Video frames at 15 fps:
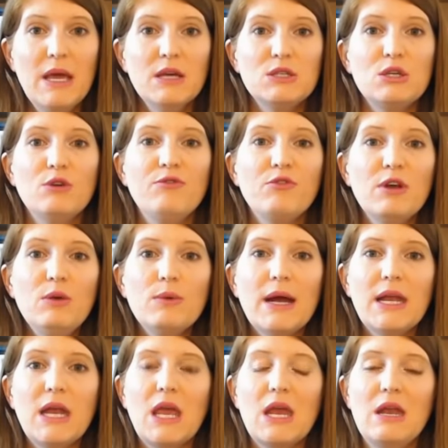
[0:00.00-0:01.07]
So free
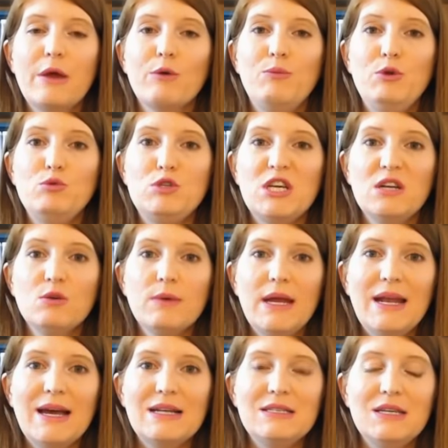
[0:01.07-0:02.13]
writing can help you generate
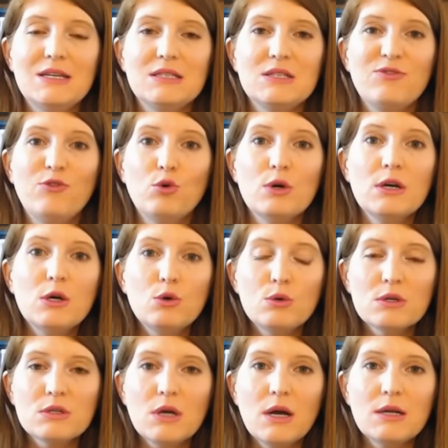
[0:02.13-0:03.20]
ideas for a
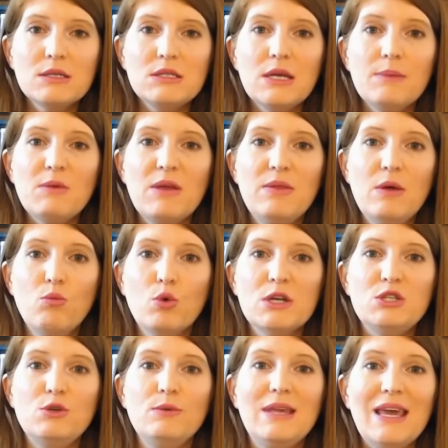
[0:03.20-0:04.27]
course concept, and then
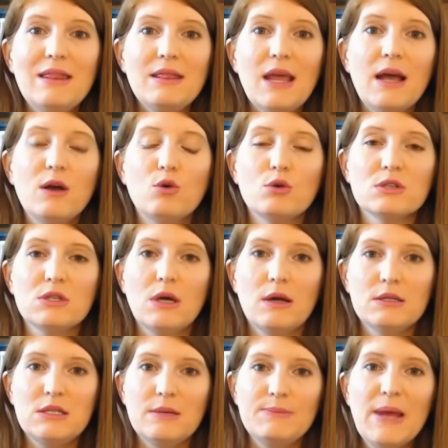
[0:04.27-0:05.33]
once you get that course
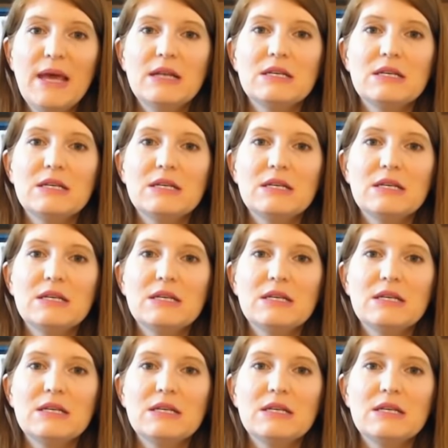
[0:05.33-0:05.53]
concept,